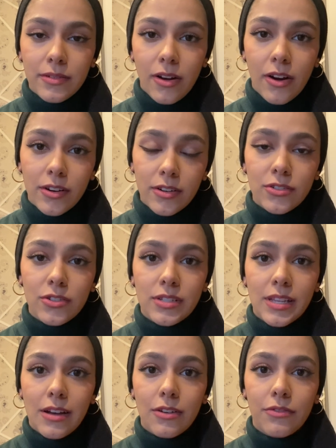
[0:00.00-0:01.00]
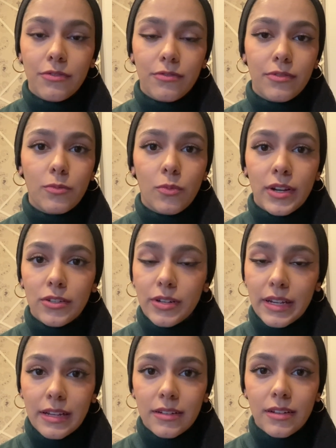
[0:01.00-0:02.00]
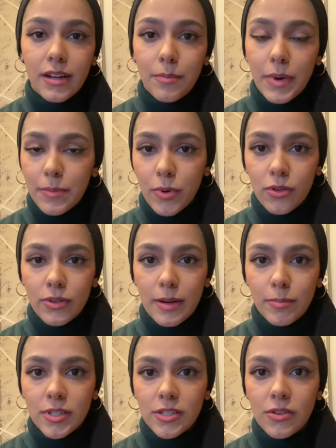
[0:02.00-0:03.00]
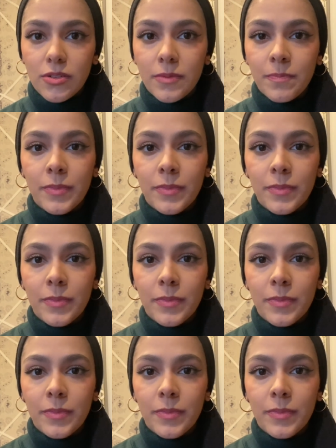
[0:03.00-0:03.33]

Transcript: on yourself when you're in a bipolar episode.